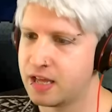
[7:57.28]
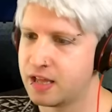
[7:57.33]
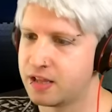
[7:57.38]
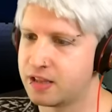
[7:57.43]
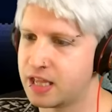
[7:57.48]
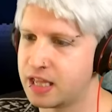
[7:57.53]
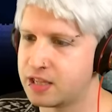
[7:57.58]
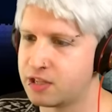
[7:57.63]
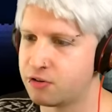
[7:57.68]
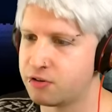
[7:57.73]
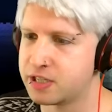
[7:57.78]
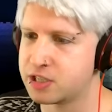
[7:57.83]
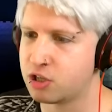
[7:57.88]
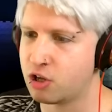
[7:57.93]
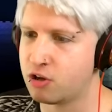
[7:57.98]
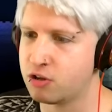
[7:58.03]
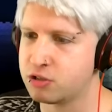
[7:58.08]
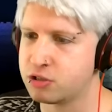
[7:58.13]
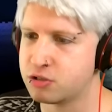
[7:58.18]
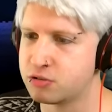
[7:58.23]
Then there is
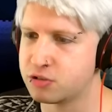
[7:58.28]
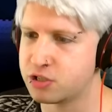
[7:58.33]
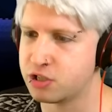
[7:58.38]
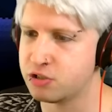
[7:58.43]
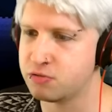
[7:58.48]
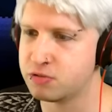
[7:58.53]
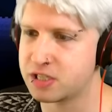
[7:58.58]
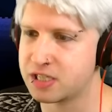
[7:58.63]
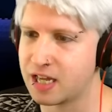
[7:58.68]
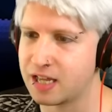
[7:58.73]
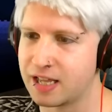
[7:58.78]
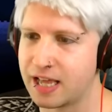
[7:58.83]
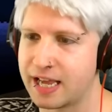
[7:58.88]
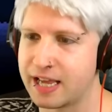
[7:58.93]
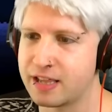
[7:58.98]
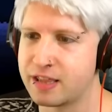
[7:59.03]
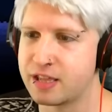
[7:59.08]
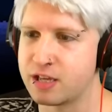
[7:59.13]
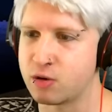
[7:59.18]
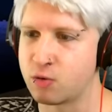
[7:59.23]
also, do you sell
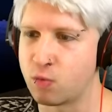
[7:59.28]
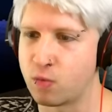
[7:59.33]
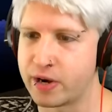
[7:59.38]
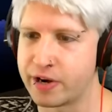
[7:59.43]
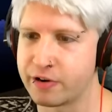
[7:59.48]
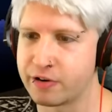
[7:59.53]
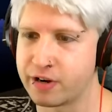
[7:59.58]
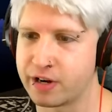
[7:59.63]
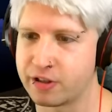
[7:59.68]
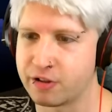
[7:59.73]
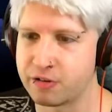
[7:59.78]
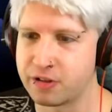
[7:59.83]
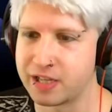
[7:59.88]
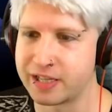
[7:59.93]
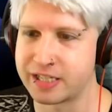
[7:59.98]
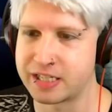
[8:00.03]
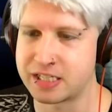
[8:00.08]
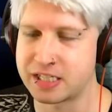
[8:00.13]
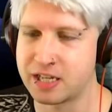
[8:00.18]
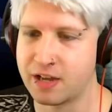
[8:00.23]
anything weird other
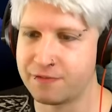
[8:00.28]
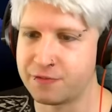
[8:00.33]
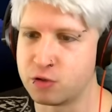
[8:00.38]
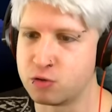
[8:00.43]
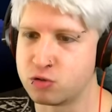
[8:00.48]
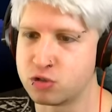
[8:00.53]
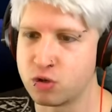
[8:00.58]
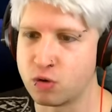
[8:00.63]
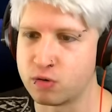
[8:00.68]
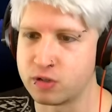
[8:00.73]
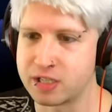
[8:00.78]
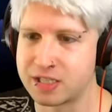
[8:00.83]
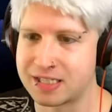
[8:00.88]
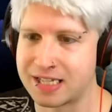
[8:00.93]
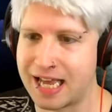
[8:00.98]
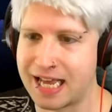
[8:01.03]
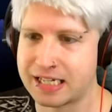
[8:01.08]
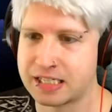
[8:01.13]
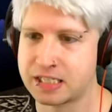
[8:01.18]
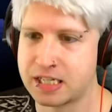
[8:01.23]
than the stuff you sold us
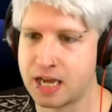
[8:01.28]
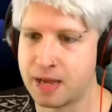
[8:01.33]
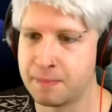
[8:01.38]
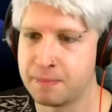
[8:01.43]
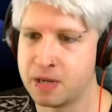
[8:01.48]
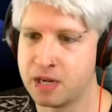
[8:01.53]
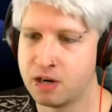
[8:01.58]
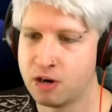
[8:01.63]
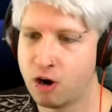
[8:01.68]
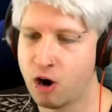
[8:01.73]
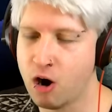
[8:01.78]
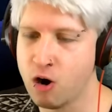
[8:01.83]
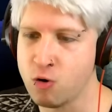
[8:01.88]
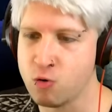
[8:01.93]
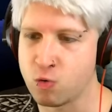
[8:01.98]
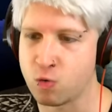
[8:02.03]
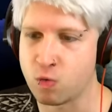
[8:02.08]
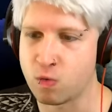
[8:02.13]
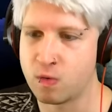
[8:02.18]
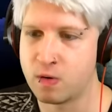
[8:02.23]
last time?
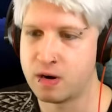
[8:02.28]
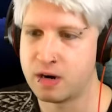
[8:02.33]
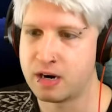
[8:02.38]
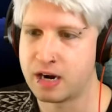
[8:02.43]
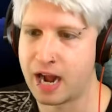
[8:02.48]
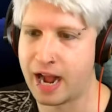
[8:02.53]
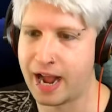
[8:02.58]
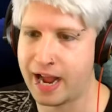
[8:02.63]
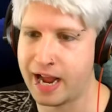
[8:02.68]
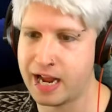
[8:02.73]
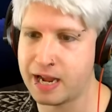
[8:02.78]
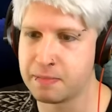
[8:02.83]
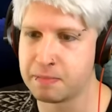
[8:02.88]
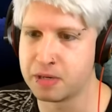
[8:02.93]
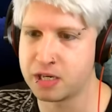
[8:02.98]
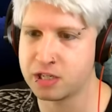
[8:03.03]
Oh, a ham